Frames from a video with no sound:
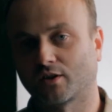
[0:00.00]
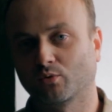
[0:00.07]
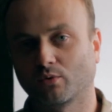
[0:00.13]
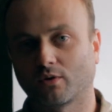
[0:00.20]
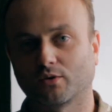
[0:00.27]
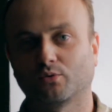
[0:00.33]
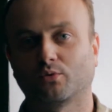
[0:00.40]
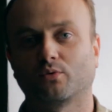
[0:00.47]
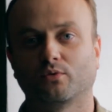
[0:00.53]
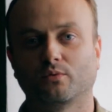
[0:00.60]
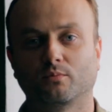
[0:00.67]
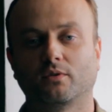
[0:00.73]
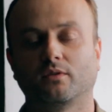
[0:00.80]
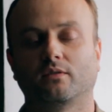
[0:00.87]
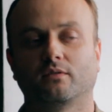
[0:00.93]
the country
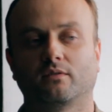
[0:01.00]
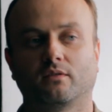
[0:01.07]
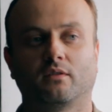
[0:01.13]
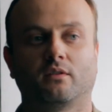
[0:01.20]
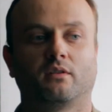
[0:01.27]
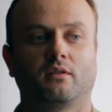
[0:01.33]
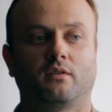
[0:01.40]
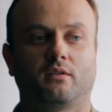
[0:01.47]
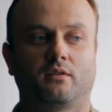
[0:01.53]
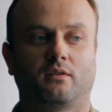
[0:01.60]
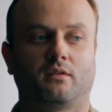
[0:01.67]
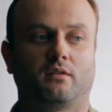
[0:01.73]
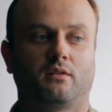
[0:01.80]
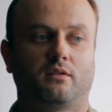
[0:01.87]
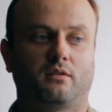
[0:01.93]
that we're
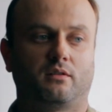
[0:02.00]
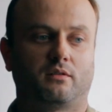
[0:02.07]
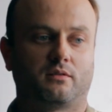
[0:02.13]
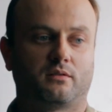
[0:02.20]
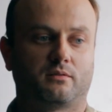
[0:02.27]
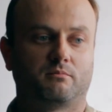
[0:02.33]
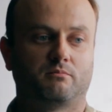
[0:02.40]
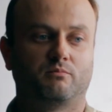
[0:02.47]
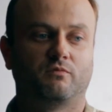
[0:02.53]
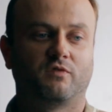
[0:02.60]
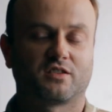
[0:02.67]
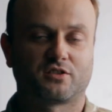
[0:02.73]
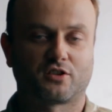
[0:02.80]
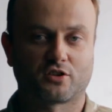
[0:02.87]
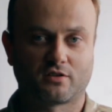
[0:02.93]
now
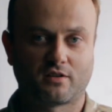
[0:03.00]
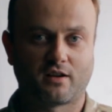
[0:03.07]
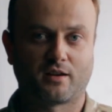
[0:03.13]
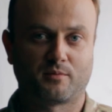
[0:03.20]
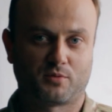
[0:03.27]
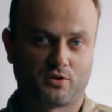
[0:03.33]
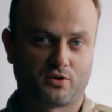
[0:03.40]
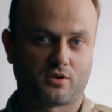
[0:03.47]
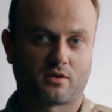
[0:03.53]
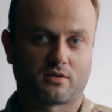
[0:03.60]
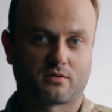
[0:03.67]
renewing,